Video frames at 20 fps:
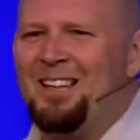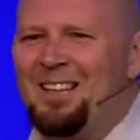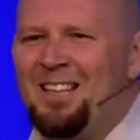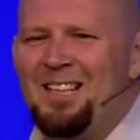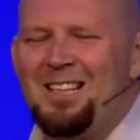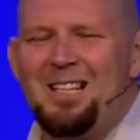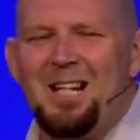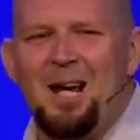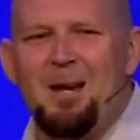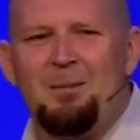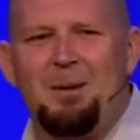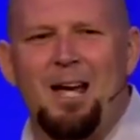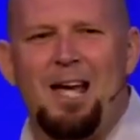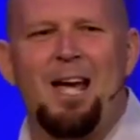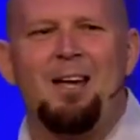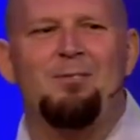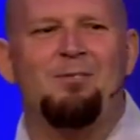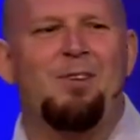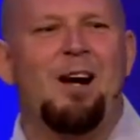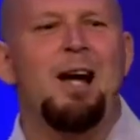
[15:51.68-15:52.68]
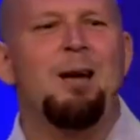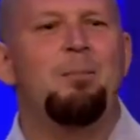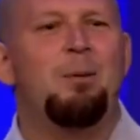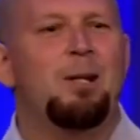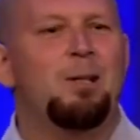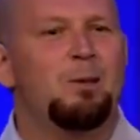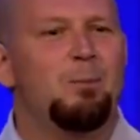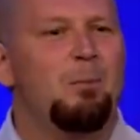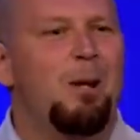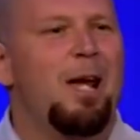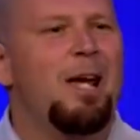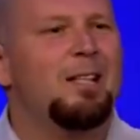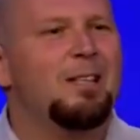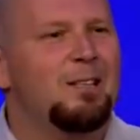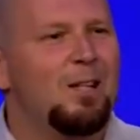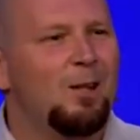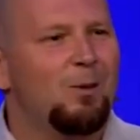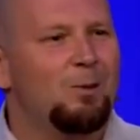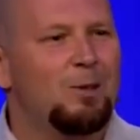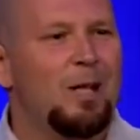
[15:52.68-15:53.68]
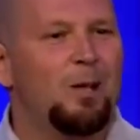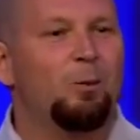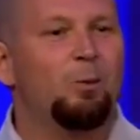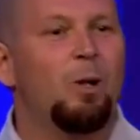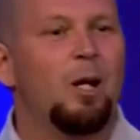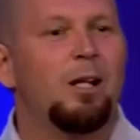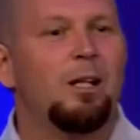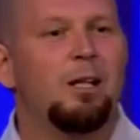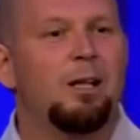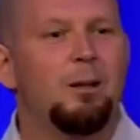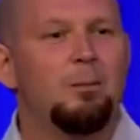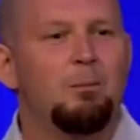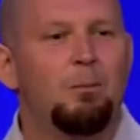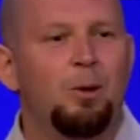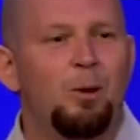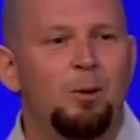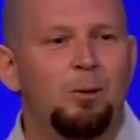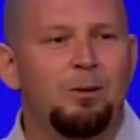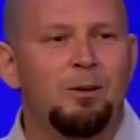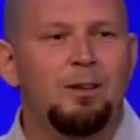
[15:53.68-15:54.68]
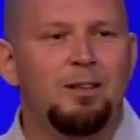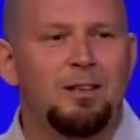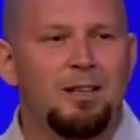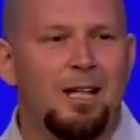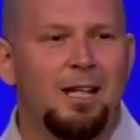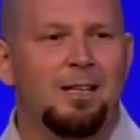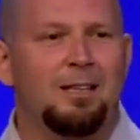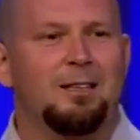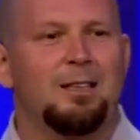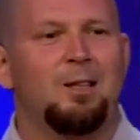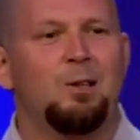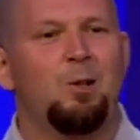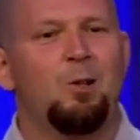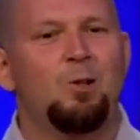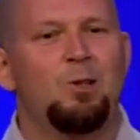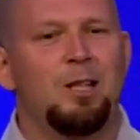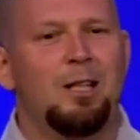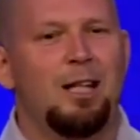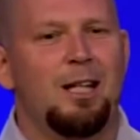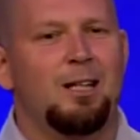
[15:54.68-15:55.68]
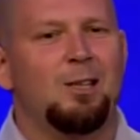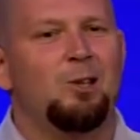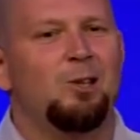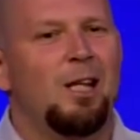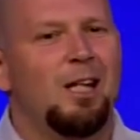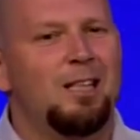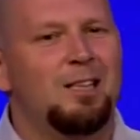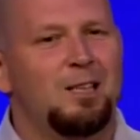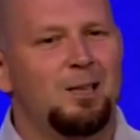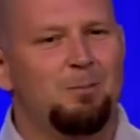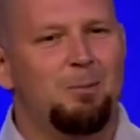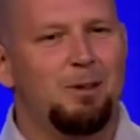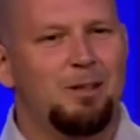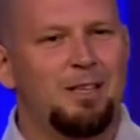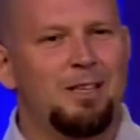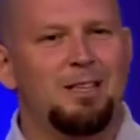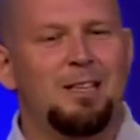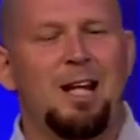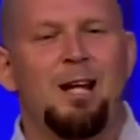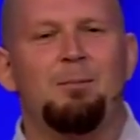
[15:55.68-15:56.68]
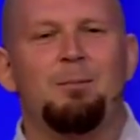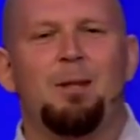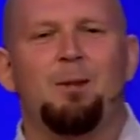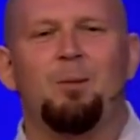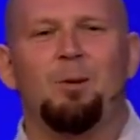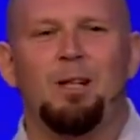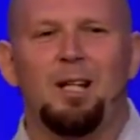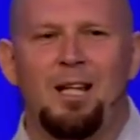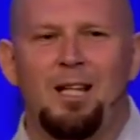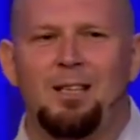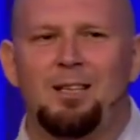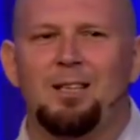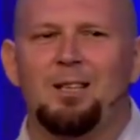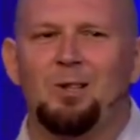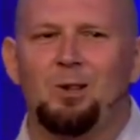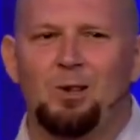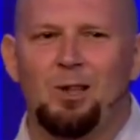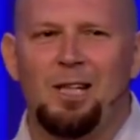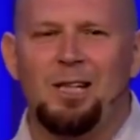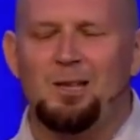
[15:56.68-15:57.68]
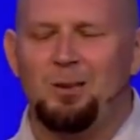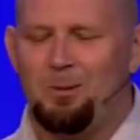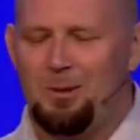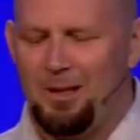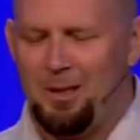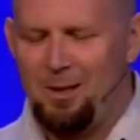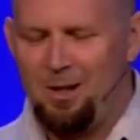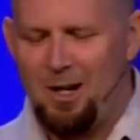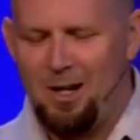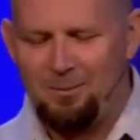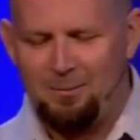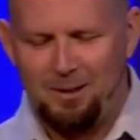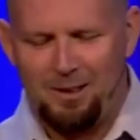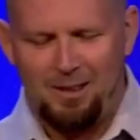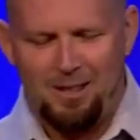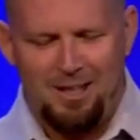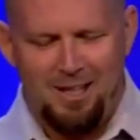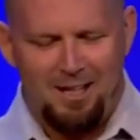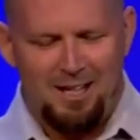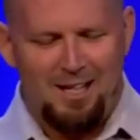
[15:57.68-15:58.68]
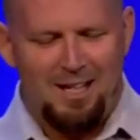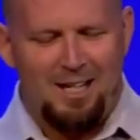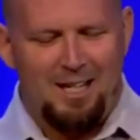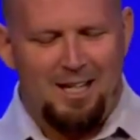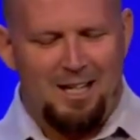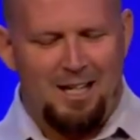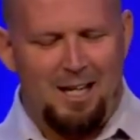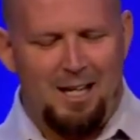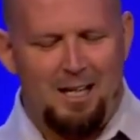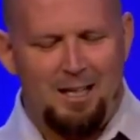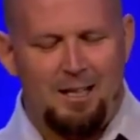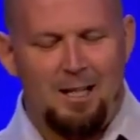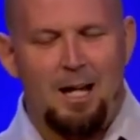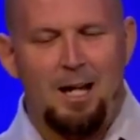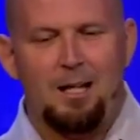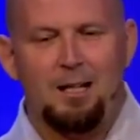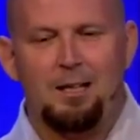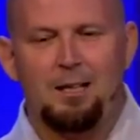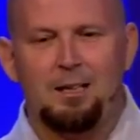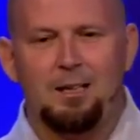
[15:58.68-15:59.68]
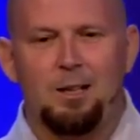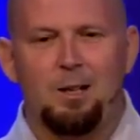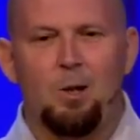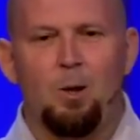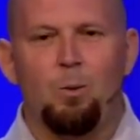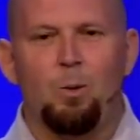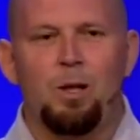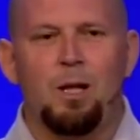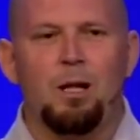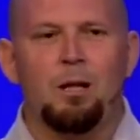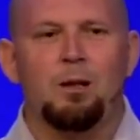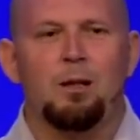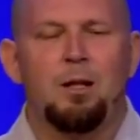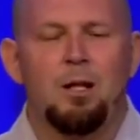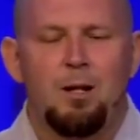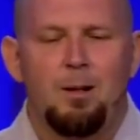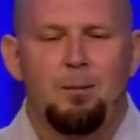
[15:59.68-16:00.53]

at, this time I had five pairs of pants on. It was like running in moon things. And usually they didn't chase us, but this time they went ahead and chased me and caught me. And, uh, you know, when they,